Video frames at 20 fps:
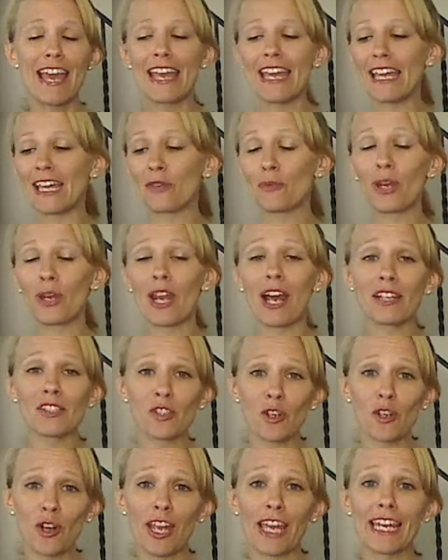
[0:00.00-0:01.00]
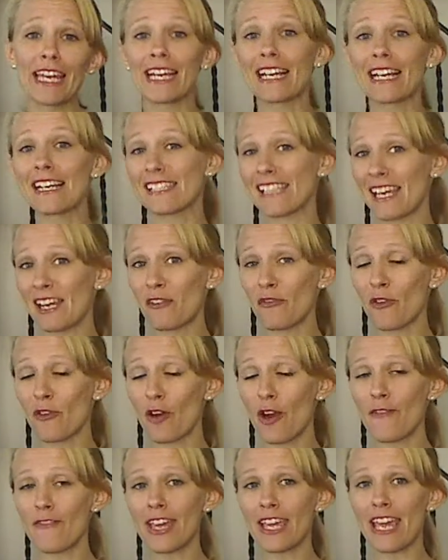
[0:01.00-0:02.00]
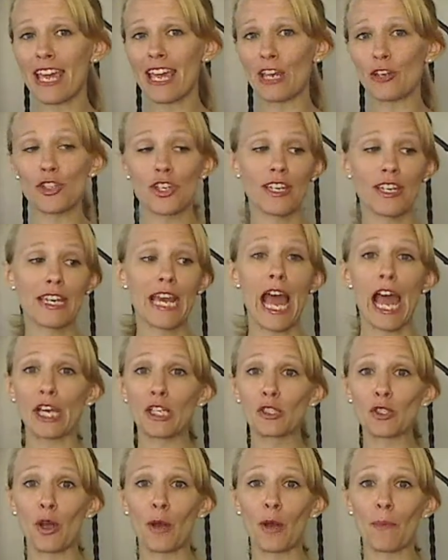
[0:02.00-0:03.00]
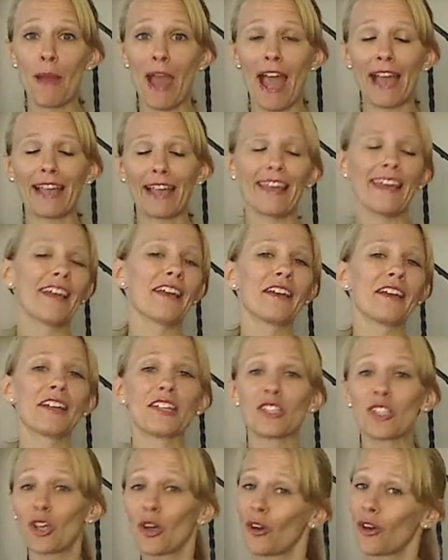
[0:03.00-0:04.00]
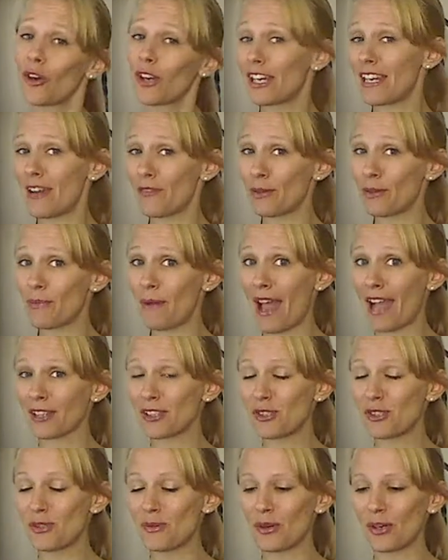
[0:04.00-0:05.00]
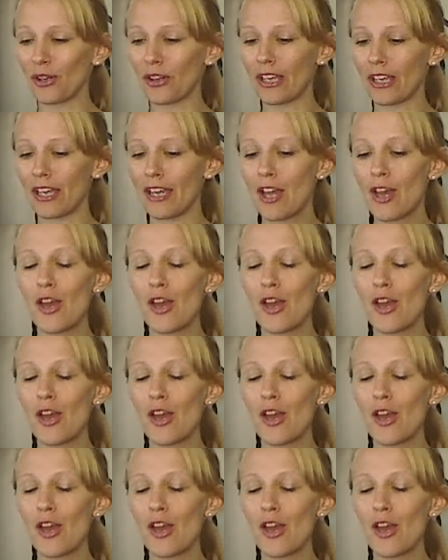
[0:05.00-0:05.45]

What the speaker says: and when I start getting excited for a vacation, I start packing, because the girl can never pack too early.